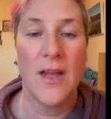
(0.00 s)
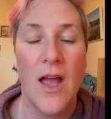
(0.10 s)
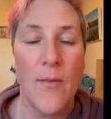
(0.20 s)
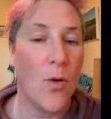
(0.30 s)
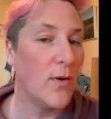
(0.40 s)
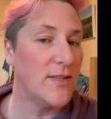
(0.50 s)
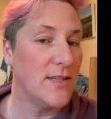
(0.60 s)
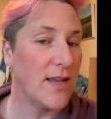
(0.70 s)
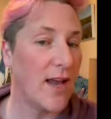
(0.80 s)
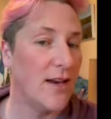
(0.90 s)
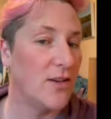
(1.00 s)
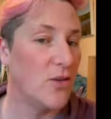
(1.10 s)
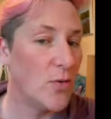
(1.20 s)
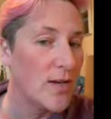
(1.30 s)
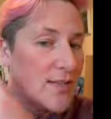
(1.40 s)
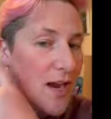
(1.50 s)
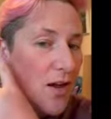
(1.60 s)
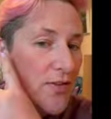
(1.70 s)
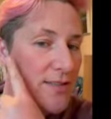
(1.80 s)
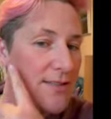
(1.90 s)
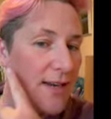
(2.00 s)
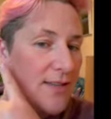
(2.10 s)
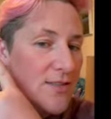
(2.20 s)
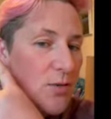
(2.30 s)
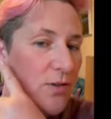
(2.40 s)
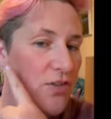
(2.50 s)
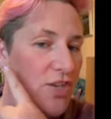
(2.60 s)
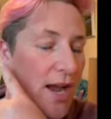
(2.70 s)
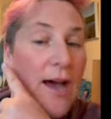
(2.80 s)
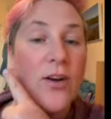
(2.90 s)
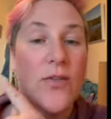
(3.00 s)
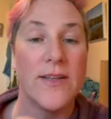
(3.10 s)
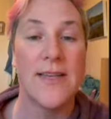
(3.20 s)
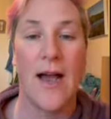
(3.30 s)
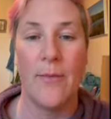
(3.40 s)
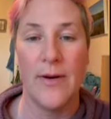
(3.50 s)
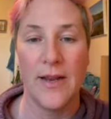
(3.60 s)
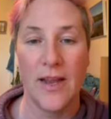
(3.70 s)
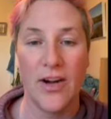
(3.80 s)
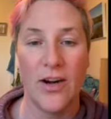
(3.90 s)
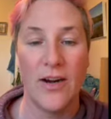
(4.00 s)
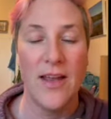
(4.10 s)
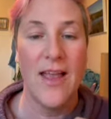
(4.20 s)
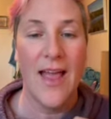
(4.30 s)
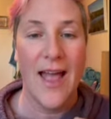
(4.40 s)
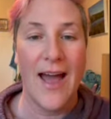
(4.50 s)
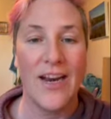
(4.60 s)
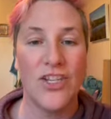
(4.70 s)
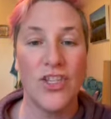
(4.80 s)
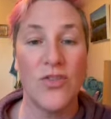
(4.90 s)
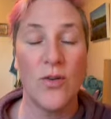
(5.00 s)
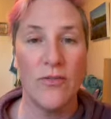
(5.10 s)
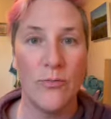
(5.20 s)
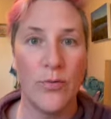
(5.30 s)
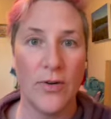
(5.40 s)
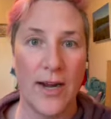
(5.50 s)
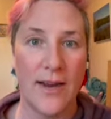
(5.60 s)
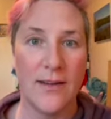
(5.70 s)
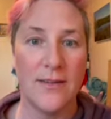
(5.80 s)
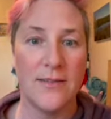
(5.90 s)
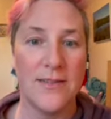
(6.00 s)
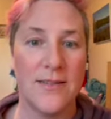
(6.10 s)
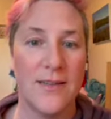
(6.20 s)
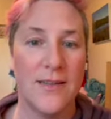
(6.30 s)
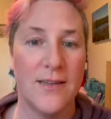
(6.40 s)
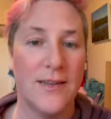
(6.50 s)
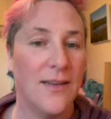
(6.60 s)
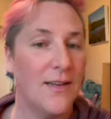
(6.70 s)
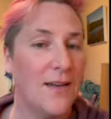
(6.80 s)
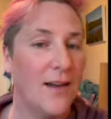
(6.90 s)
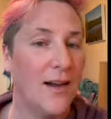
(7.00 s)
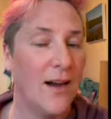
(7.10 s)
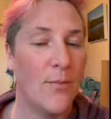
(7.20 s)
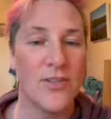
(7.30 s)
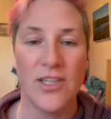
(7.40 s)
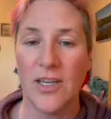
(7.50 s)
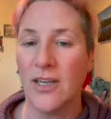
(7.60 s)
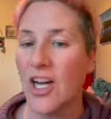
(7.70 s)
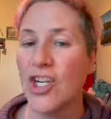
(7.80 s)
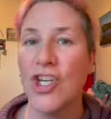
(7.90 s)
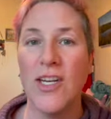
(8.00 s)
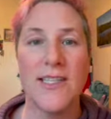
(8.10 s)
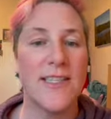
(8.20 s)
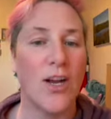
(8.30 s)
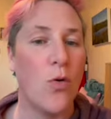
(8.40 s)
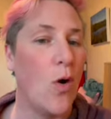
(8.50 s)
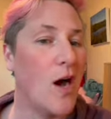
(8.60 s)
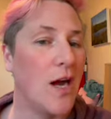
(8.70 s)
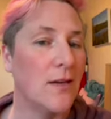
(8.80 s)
But once again, you can tell this nice sort of shadow that's happening here. And it just sort of brings almost a je ne sais quoi